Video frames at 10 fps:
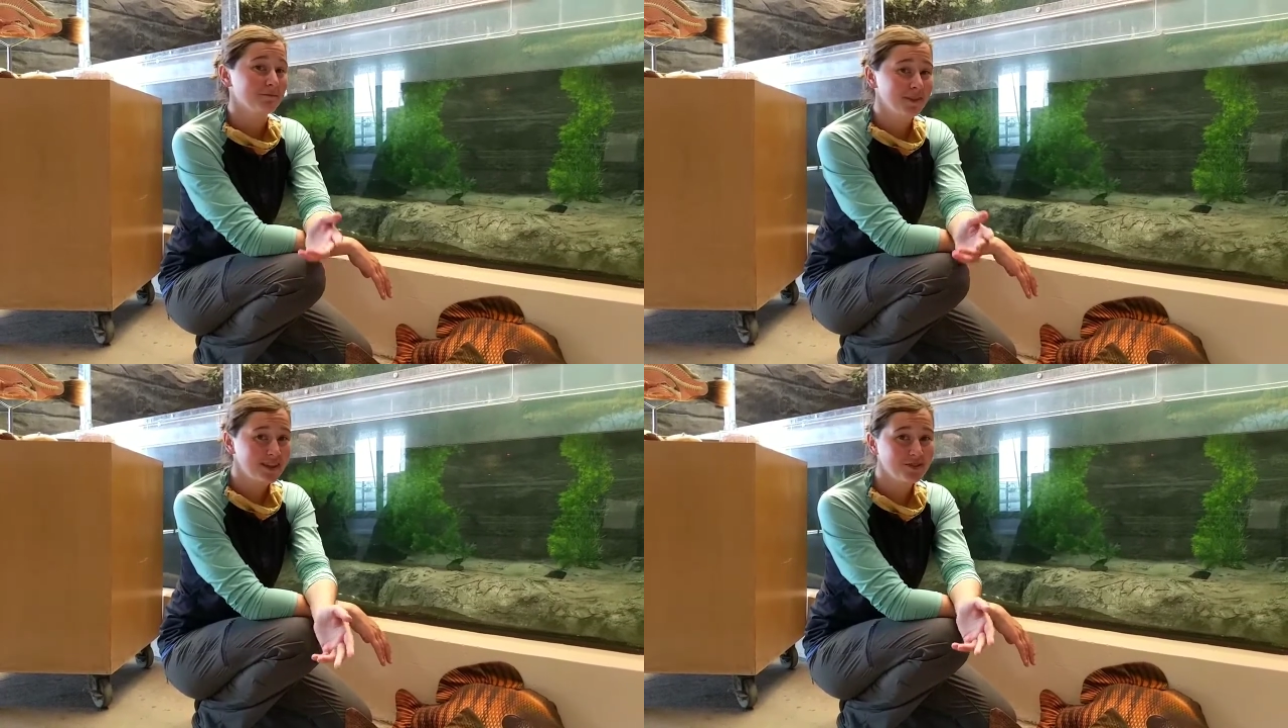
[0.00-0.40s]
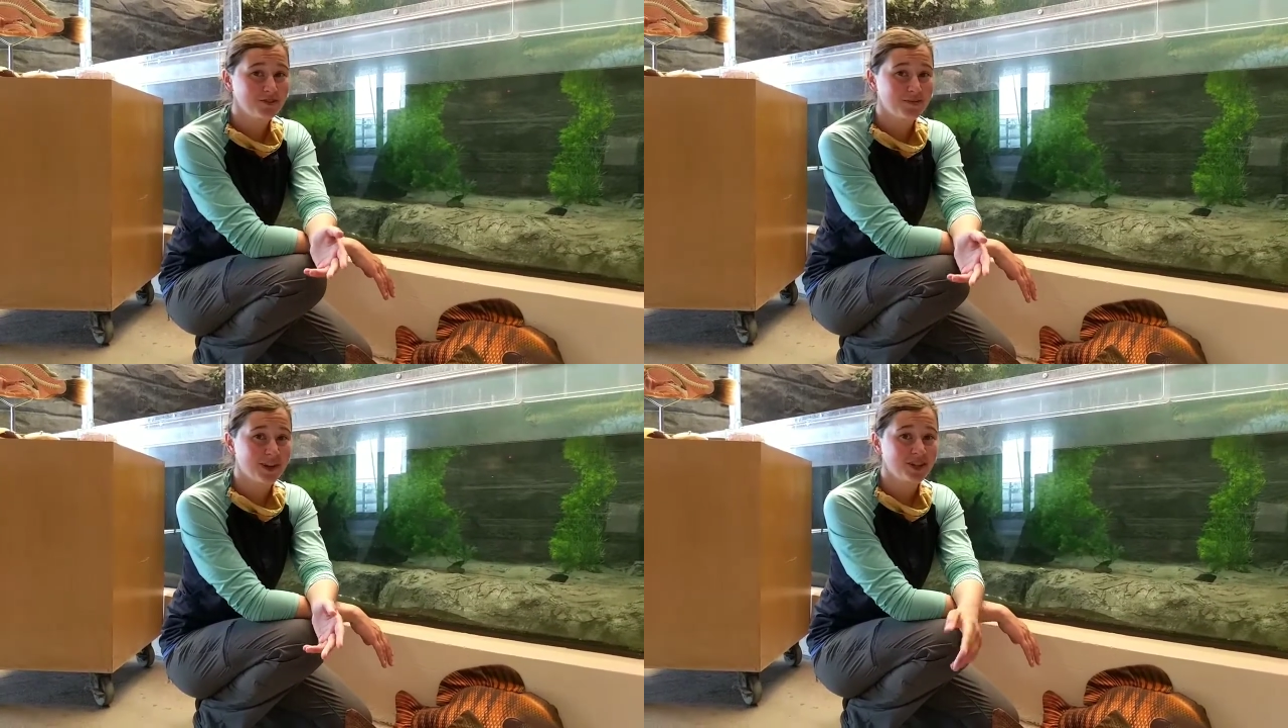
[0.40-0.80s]
Thank you
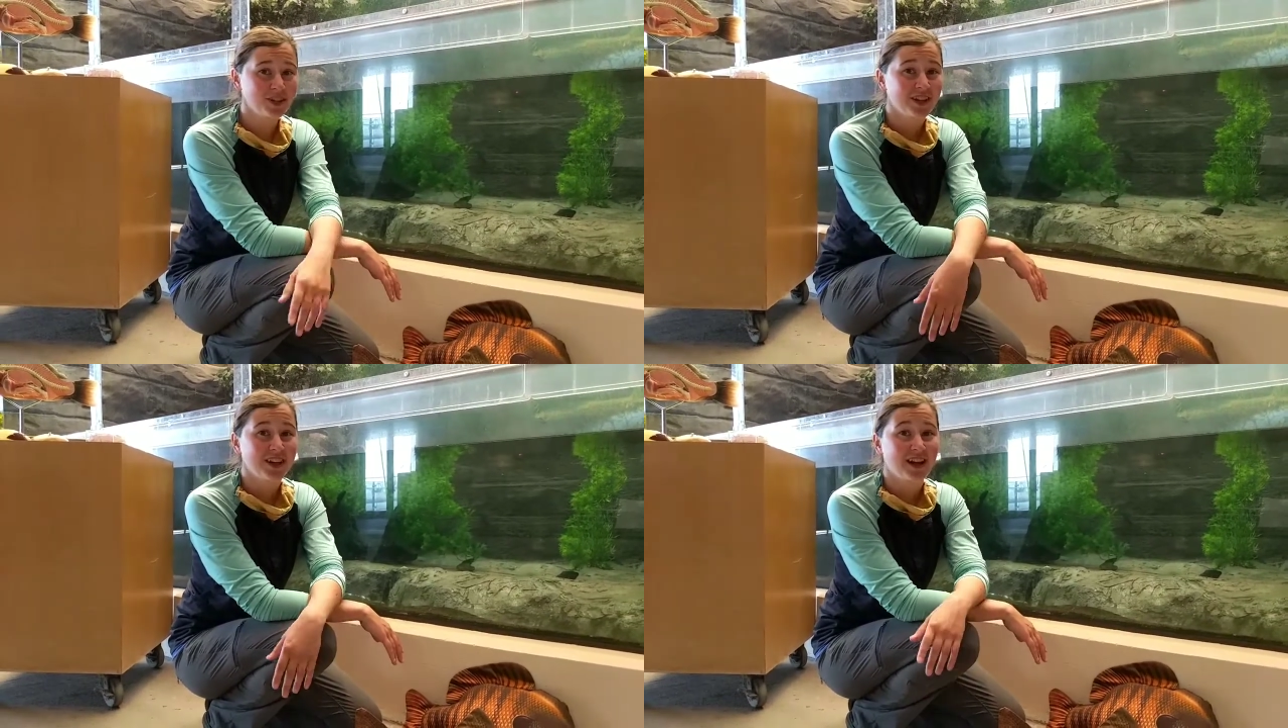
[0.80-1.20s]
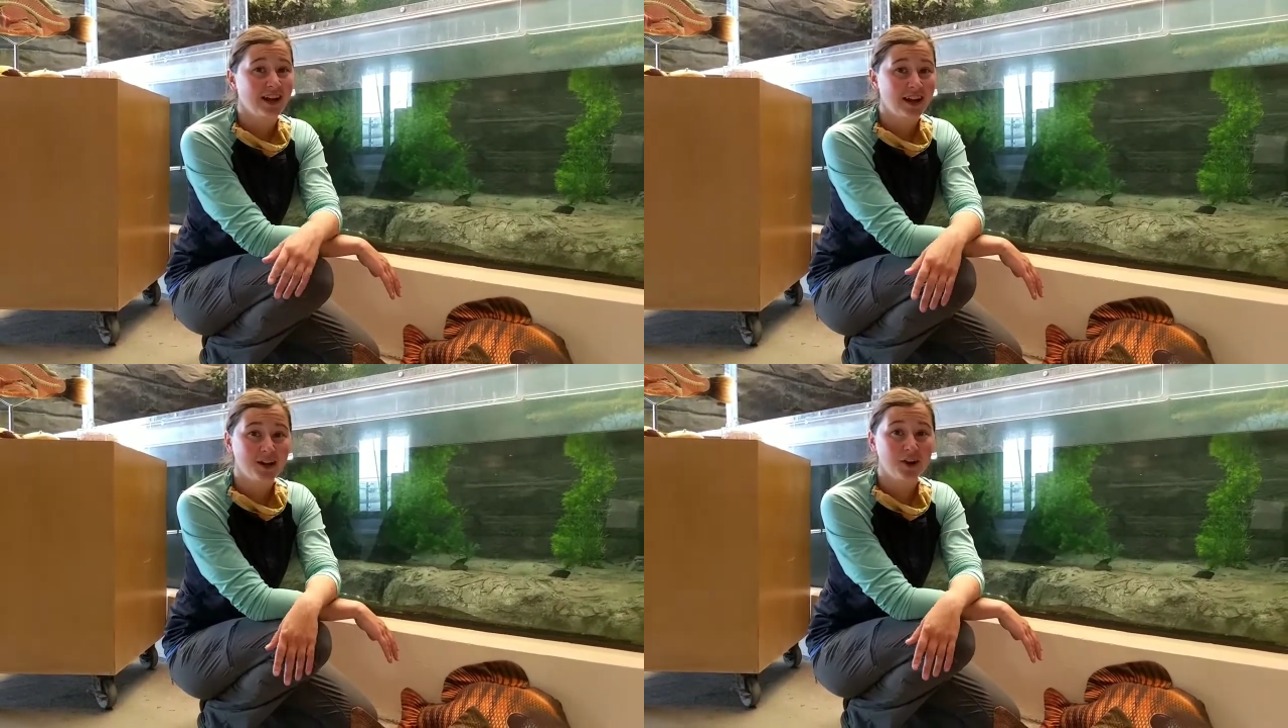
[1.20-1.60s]
so much, and
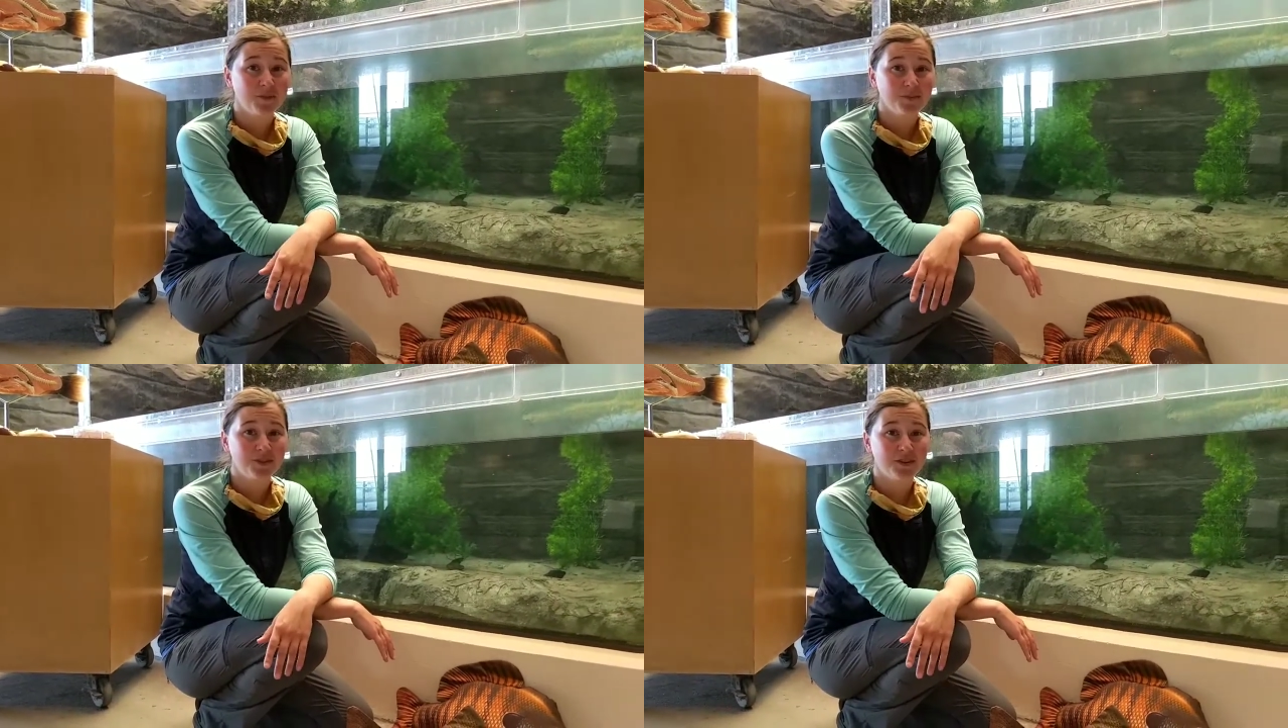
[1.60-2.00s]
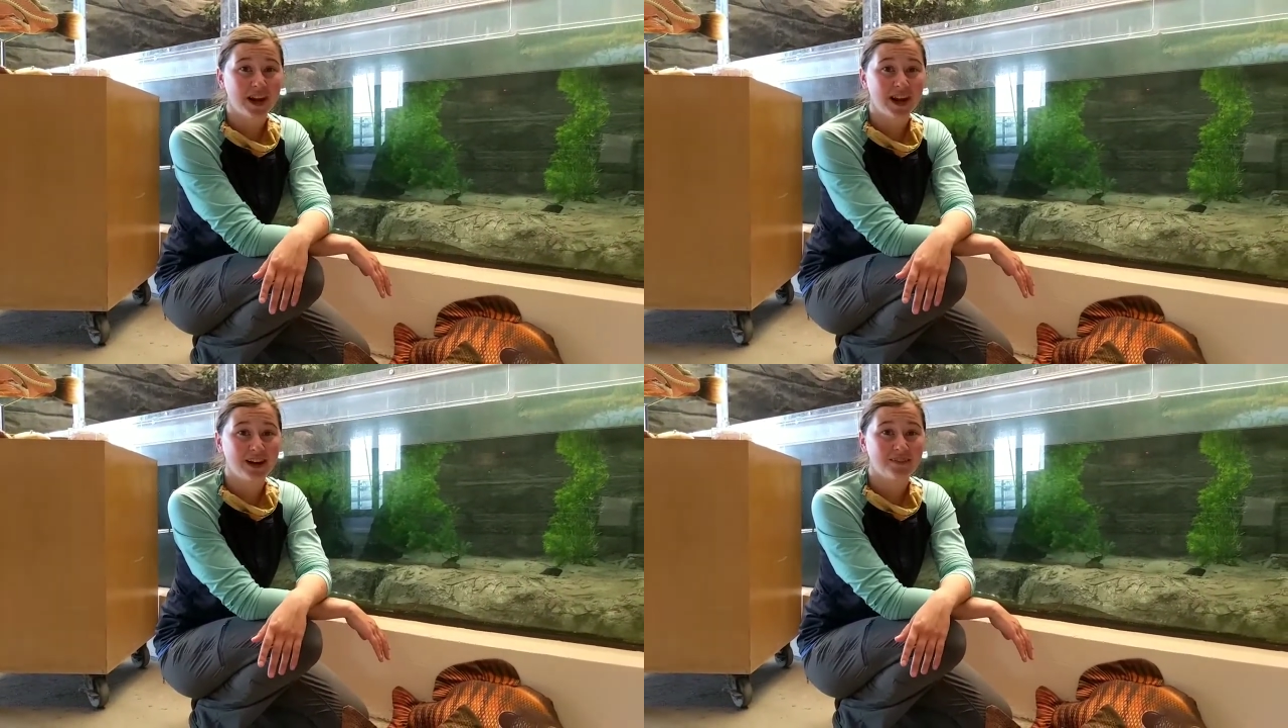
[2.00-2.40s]
I hope you
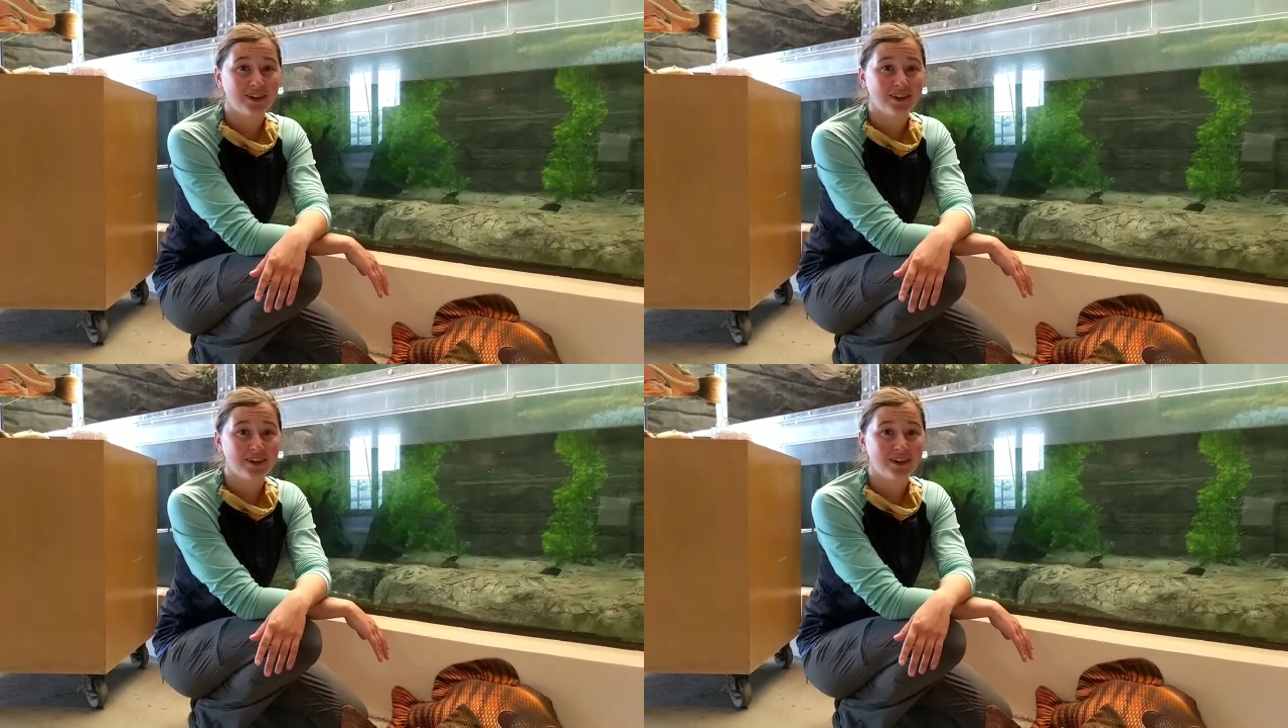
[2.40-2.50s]
have